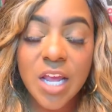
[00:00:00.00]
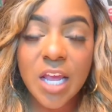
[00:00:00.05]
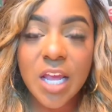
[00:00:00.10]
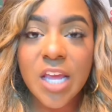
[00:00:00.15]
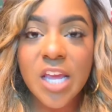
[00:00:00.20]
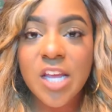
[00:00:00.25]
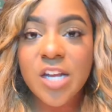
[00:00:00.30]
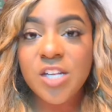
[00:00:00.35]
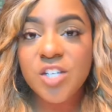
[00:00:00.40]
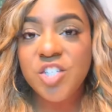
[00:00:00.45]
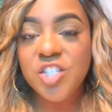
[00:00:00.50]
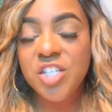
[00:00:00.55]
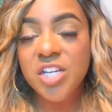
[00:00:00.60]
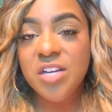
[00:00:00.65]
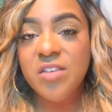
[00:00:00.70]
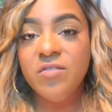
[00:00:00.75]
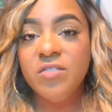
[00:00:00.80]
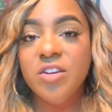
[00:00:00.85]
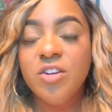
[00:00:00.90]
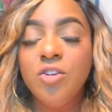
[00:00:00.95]
in
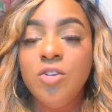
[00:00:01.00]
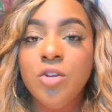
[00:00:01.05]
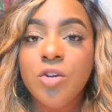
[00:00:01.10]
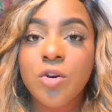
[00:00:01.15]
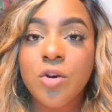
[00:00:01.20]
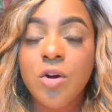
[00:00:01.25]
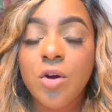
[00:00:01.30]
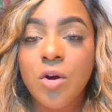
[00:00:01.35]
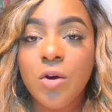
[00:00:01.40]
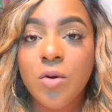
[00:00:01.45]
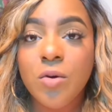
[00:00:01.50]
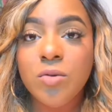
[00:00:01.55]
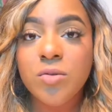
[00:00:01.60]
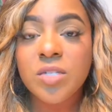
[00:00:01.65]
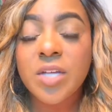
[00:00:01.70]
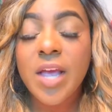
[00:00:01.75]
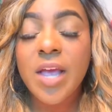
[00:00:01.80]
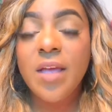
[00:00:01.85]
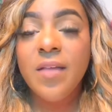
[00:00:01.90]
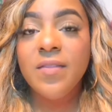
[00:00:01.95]
achieving your
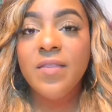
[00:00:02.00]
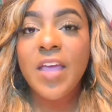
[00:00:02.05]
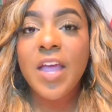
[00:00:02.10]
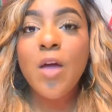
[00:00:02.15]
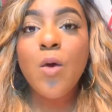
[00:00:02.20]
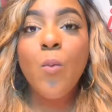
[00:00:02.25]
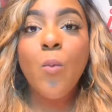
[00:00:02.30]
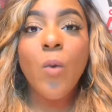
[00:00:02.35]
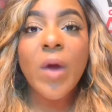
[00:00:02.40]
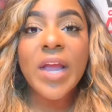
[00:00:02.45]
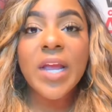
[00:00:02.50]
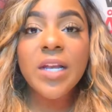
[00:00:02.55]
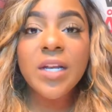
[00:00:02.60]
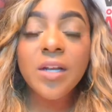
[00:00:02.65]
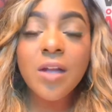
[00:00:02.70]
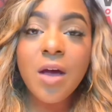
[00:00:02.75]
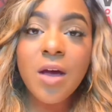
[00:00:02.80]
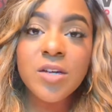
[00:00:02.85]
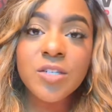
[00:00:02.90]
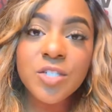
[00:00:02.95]
goals. That weight
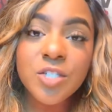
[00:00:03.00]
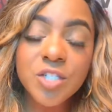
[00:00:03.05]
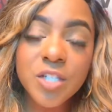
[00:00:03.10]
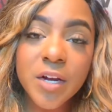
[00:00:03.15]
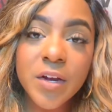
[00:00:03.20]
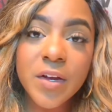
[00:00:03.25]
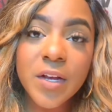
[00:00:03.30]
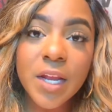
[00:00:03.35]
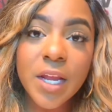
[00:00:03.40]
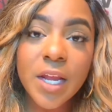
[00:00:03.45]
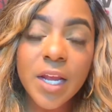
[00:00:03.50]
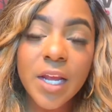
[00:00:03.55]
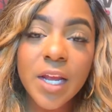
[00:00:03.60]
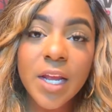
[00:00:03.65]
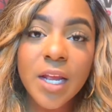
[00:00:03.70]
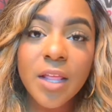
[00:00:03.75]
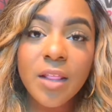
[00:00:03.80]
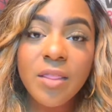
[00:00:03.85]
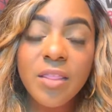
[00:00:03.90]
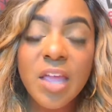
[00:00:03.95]
loss journey
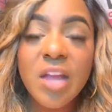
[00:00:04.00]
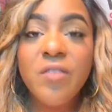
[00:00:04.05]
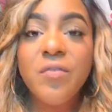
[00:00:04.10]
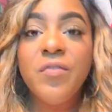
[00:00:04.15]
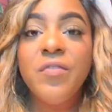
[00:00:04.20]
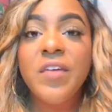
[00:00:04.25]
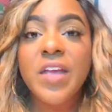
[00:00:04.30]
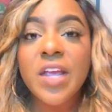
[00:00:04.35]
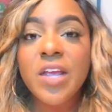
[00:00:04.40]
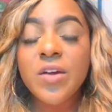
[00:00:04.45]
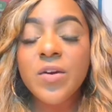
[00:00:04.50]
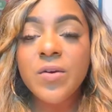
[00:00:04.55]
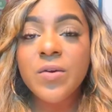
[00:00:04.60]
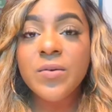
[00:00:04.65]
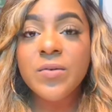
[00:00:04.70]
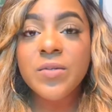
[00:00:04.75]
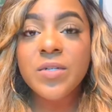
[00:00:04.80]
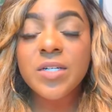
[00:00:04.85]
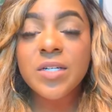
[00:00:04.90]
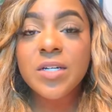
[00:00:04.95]
that
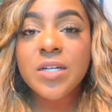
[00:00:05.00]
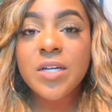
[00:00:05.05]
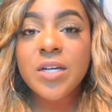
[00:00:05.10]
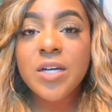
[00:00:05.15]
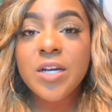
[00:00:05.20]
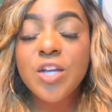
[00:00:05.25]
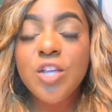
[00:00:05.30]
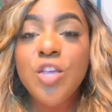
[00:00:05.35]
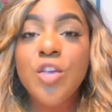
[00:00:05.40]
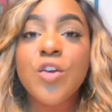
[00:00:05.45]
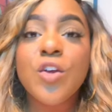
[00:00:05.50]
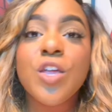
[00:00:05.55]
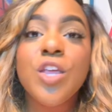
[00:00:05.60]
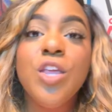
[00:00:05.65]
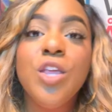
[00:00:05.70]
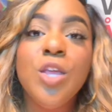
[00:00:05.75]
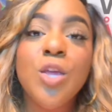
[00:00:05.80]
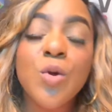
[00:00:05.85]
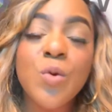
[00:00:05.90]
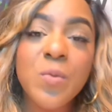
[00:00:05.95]
failed, you're
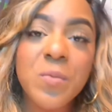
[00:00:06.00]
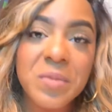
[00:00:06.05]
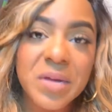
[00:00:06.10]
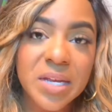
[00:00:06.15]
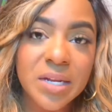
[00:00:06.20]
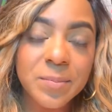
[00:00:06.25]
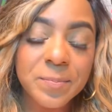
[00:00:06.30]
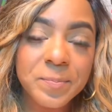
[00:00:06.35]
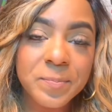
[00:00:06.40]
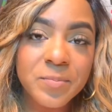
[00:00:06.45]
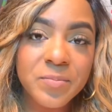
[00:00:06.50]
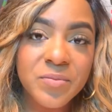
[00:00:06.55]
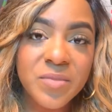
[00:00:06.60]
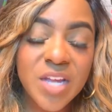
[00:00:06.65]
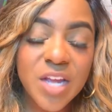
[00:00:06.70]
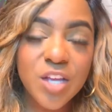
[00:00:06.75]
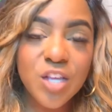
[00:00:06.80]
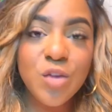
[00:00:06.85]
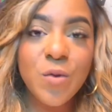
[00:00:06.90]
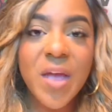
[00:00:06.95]
human.
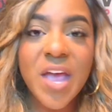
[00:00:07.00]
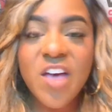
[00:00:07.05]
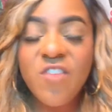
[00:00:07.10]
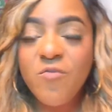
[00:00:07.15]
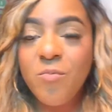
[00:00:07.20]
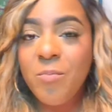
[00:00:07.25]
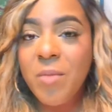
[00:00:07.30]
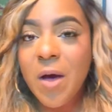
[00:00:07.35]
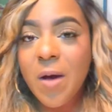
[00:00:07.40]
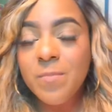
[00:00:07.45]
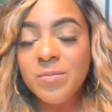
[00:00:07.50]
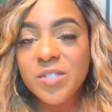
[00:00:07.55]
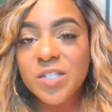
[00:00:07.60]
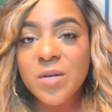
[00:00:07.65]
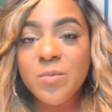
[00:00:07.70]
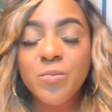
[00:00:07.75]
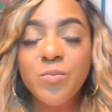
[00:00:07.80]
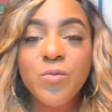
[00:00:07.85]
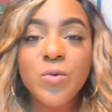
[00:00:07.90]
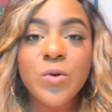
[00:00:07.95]
You have bumps
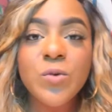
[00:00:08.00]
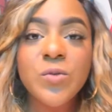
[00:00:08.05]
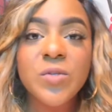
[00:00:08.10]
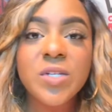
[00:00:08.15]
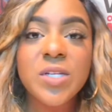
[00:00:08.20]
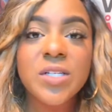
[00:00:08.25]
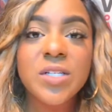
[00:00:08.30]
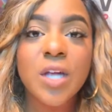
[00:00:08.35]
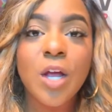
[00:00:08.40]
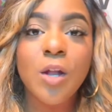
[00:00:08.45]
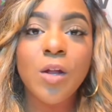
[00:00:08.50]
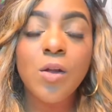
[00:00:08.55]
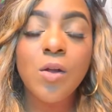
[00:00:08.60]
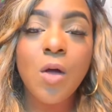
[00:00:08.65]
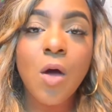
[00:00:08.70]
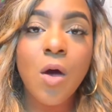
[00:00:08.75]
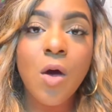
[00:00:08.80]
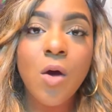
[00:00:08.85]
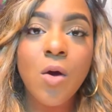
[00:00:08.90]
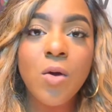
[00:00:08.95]
and bruises
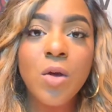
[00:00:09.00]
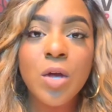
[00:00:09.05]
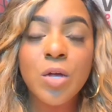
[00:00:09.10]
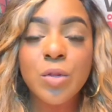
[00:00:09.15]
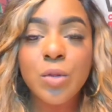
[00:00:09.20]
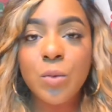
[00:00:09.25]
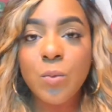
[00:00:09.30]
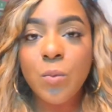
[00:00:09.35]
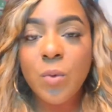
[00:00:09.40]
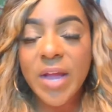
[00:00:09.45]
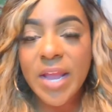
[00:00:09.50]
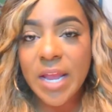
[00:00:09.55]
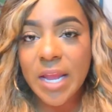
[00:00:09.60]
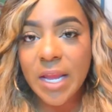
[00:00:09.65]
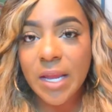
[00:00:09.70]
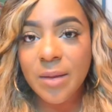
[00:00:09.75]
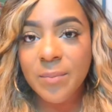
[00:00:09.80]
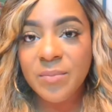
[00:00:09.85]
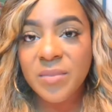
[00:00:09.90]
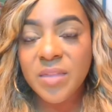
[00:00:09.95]
along the
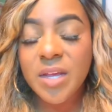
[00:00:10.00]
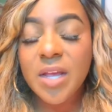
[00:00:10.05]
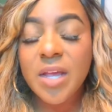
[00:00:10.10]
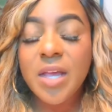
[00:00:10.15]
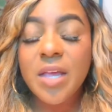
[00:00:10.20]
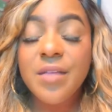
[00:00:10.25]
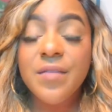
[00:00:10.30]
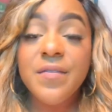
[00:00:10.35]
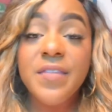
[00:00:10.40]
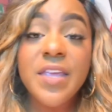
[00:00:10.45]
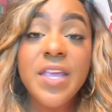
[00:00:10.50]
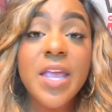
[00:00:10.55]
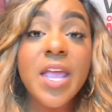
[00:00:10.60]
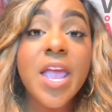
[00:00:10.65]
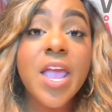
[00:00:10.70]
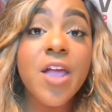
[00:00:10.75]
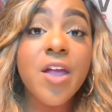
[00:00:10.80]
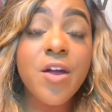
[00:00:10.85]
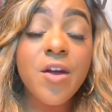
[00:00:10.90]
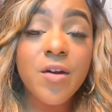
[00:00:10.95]
way. The
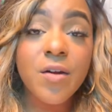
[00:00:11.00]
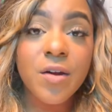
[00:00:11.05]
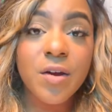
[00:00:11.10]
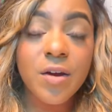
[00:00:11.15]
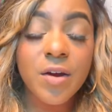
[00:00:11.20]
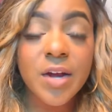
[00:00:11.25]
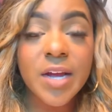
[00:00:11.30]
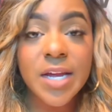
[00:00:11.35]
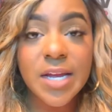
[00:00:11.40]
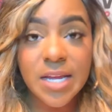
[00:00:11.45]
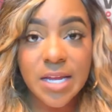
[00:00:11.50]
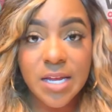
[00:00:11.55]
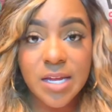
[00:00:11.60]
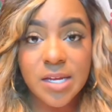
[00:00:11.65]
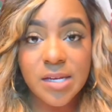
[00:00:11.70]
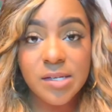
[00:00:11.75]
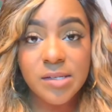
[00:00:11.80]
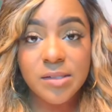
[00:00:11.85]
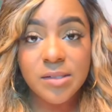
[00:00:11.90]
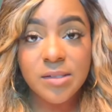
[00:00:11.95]
error
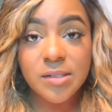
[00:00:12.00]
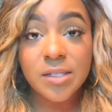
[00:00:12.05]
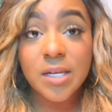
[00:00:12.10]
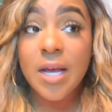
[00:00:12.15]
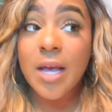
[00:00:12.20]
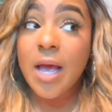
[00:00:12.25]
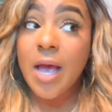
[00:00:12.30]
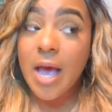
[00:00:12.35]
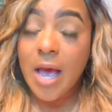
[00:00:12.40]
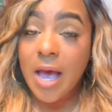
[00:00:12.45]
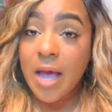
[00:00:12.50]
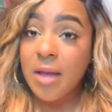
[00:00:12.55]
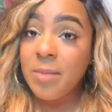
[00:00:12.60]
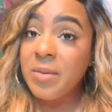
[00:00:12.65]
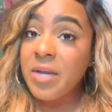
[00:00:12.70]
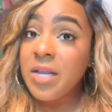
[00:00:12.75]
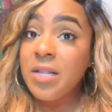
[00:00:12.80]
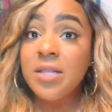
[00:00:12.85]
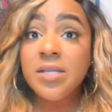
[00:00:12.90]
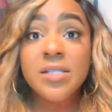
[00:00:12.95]
is, I'm
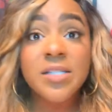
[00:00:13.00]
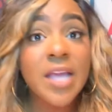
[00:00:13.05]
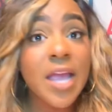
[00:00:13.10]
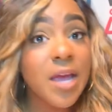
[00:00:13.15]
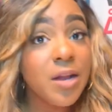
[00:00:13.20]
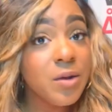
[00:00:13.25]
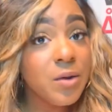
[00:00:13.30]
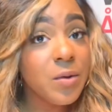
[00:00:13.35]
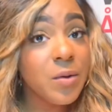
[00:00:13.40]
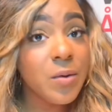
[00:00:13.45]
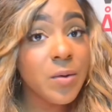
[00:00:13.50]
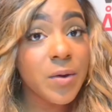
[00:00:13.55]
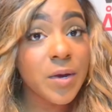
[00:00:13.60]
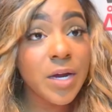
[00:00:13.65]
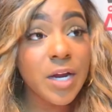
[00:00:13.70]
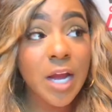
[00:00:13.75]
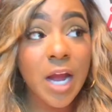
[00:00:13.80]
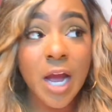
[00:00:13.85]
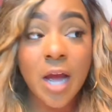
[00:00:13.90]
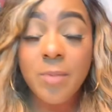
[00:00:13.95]
in this
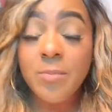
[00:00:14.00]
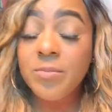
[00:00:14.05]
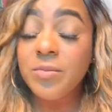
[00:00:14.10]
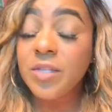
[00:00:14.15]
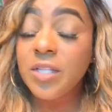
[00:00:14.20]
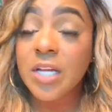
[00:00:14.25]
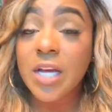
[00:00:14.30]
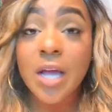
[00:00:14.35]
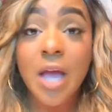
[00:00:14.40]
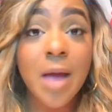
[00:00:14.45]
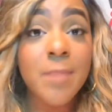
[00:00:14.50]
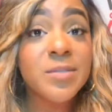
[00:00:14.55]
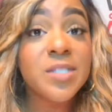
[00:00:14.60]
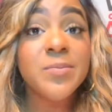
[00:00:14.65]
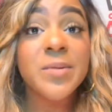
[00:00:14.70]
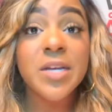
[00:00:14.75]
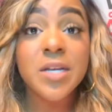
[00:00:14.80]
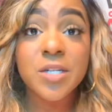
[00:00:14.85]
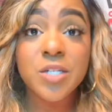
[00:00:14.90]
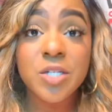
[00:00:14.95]
category. I'm
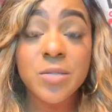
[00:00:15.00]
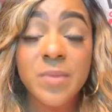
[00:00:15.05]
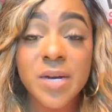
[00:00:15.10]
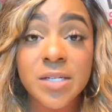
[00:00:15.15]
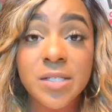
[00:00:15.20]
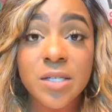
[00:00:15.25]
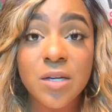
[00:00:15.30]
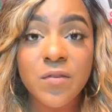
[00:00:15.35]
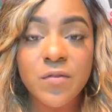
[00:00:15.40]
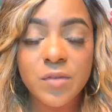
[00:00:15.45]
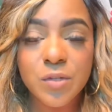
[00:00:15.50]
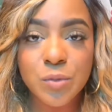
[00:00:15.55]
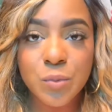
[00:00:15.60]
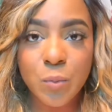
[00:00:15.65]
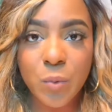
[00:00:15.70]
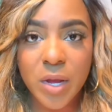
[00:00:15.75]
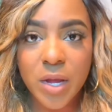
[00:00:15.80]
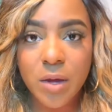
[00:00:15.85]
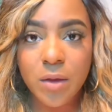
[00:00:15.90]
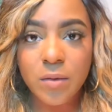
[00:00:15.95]
speaking to myself as
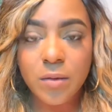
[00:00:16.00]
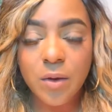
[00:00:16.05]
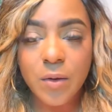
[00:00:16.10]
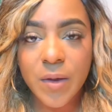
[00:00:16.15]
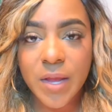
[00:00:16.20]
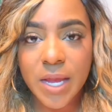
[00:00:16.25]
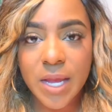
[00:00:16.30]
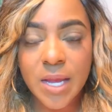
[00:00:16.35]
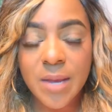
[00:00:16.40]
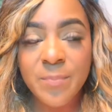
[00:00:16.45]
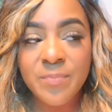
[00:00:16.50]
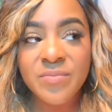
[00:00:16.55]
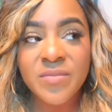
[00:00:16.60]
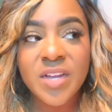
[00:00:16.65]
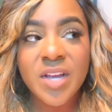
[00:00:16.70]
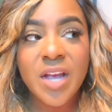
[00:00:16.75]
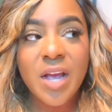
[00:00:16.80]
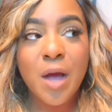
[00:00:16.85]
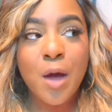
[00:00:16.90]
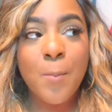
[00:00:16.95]
well, okay?
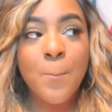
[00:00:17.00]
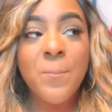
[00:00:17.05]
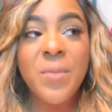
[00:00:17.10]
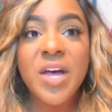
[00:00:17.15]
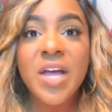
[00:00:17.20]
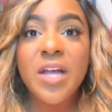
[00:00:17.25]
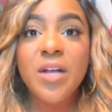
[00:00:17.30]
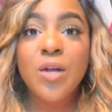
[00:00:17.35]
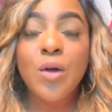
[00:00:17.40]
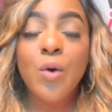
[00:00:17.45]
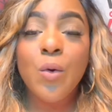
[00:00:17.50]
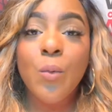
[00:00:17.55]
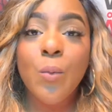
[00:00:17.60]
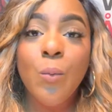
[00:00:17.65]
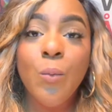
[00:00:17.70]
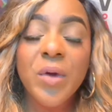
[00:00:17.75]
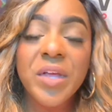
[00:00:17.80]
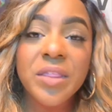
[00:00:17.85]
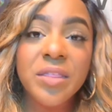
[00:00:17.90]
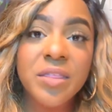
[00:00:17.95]
But
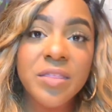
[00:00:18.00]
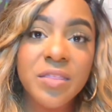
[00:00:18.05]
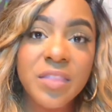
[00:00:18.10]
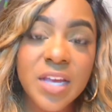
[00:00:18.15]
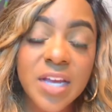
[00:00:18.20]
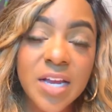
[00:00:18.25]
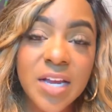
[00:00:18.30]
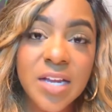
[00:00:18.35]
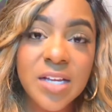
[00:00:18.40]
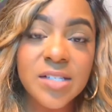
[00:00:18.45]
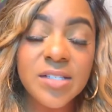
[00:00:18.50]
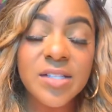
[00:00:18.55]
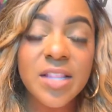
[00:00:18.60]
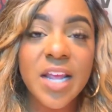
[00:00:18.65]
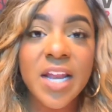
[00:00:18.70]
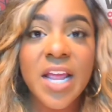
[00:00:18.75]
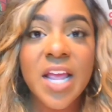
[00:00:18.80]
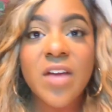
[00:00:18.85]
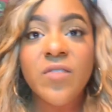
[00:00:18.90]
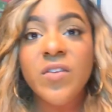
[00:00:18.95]
with things
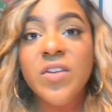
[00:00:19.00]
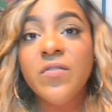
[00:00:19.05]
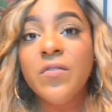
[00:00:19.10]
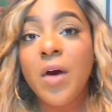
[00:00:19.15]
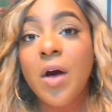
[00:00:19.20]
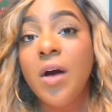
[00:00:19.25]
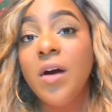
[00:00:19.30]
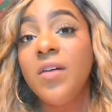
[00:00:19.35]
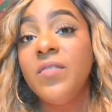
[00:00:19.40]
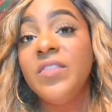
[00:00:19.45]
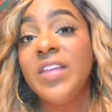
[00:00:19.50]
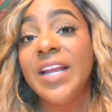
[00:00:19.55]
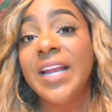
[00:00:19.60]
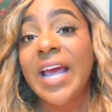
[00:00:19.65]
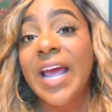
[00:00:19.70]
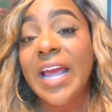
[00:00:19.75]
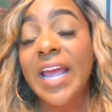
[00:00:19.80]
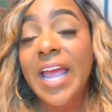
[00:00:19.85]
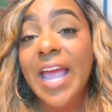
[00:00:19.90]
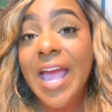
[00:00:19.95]
that have evolved that
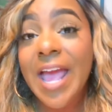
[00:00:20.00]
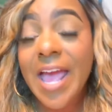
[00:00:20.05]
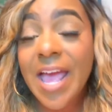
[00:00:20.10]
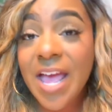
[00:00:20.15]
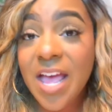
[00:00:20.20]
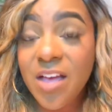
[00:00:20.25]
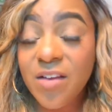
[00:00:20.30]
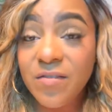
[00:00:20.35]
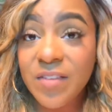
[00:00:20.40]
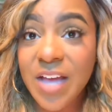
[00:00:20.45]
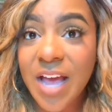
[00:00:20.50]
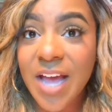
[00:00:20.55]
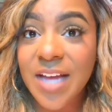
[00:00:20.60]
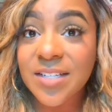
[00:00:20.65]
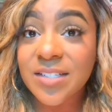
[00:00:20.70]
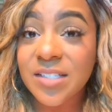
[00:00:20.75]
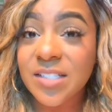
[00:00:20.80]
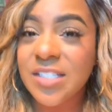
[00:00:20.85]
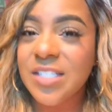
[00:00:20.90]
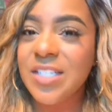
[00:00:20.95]
I have
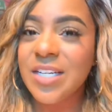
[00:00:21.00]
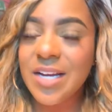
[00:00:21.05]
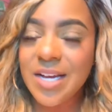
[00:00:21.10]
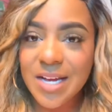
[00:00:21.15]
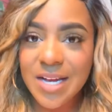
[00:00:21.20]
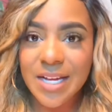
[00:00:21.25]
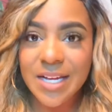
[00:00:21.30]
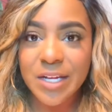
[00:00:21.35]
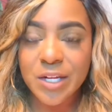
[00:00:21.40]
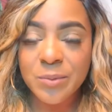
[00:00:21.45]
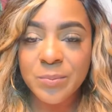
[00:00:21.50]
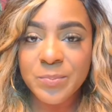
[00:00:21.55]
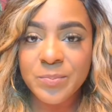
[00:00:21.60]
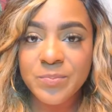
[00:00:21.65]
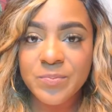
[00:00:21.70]
gotten done,